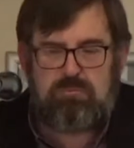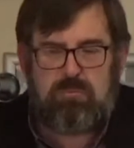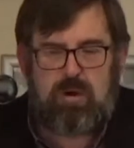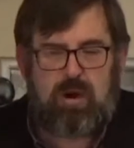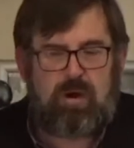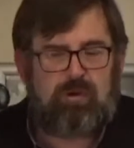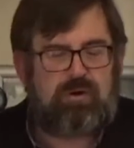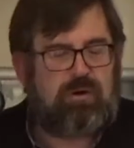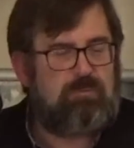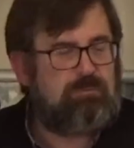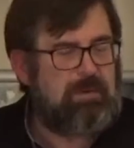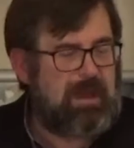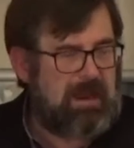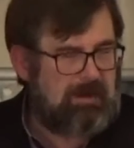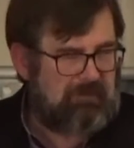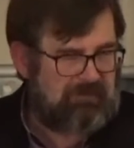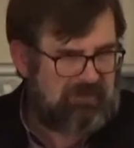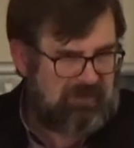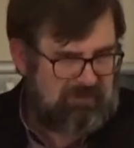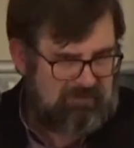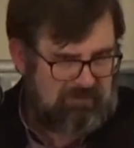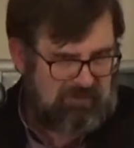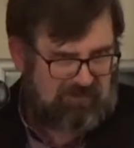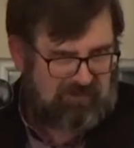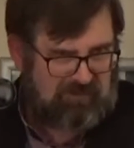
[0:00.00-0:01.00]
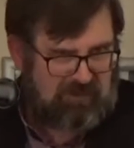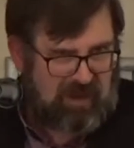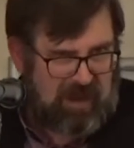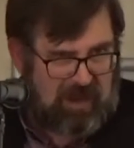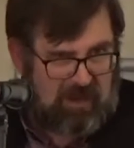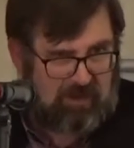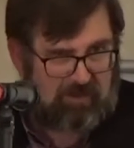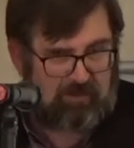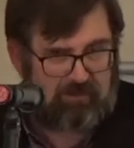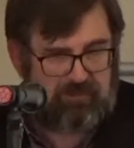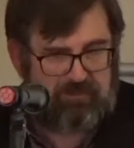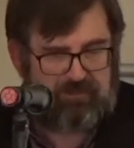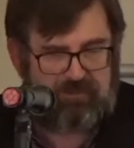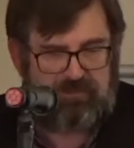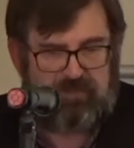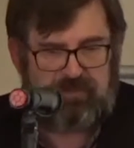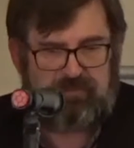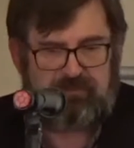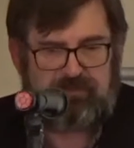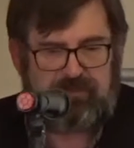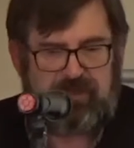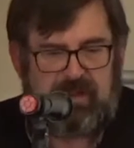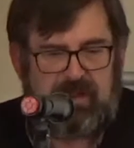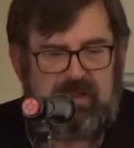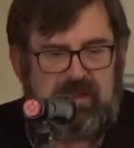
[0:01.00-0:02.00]
more about himself,
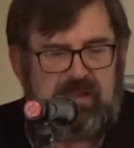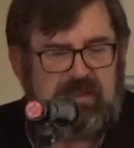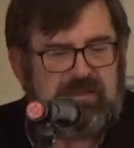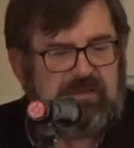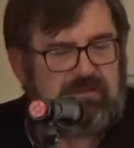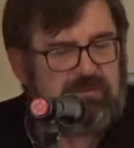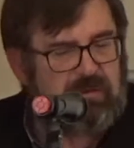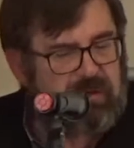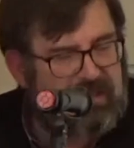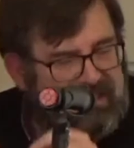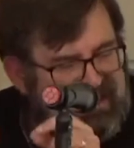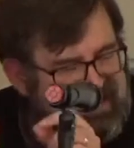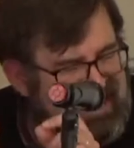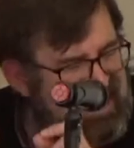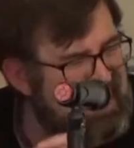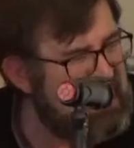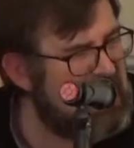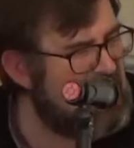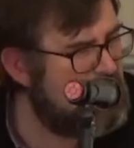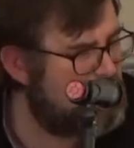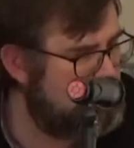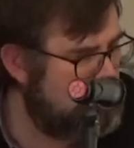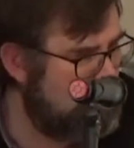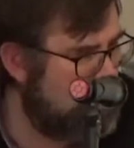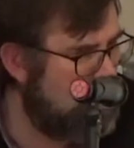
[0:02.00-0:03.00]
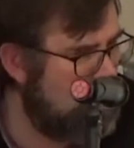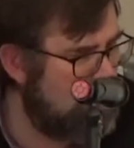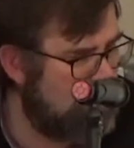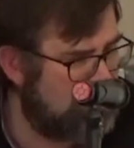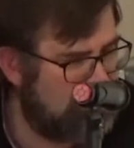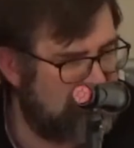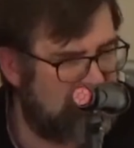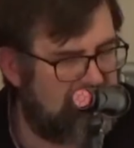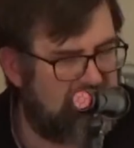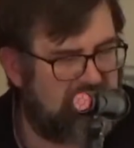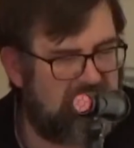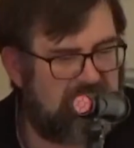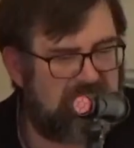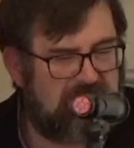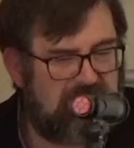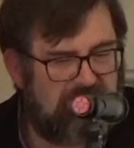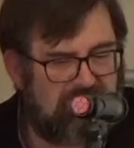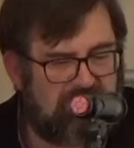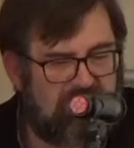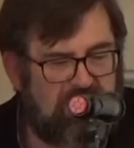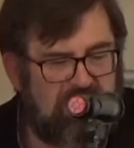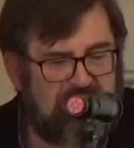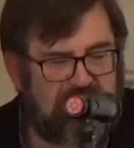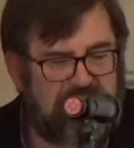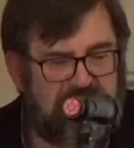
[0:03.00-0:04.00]
there are key points in
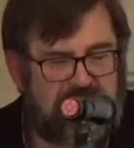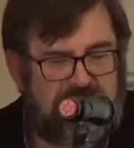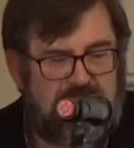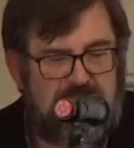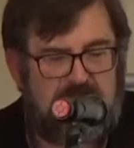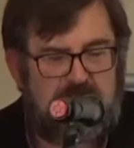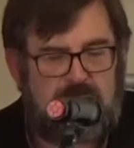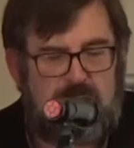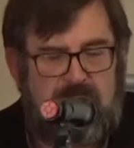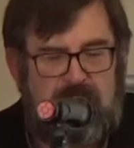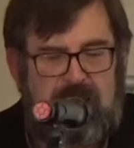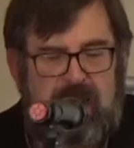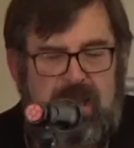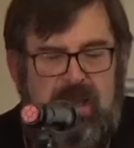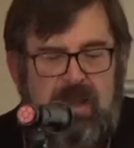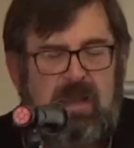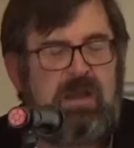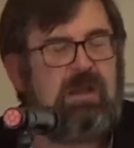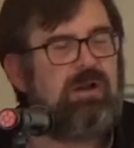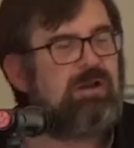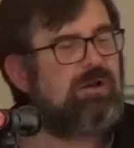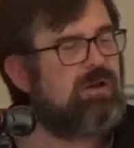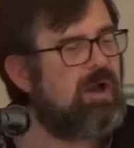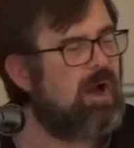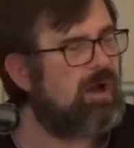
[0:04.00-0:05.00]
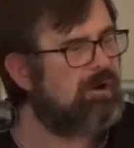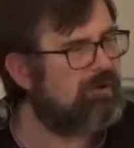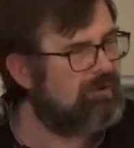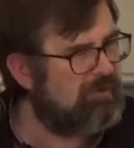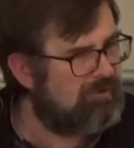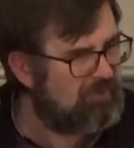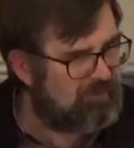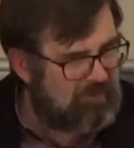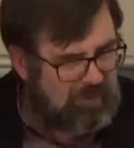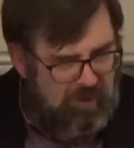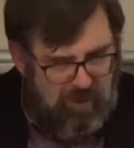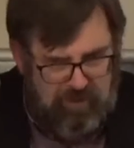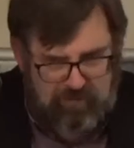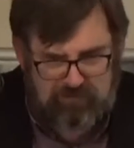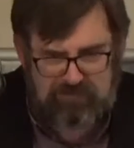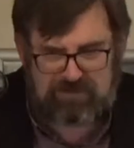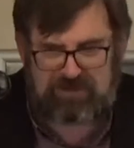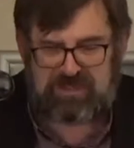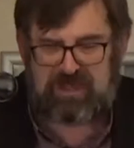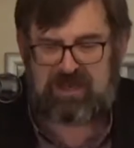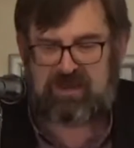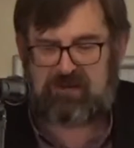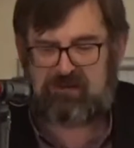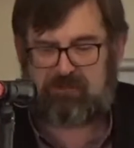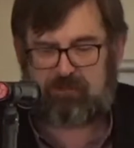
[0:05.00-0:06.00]
this history where God has come
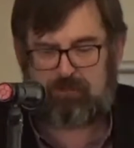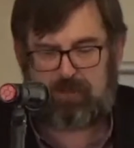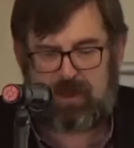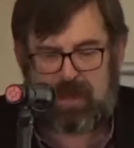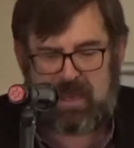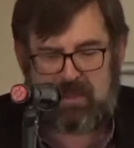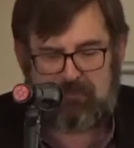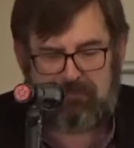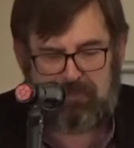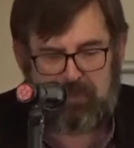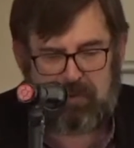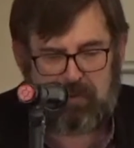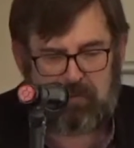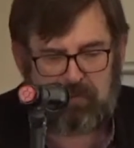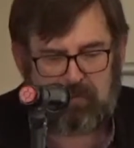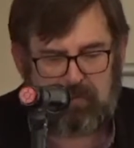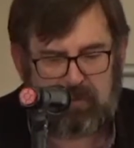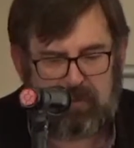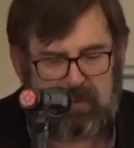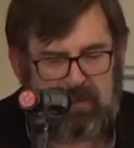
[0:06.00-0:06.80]
to his people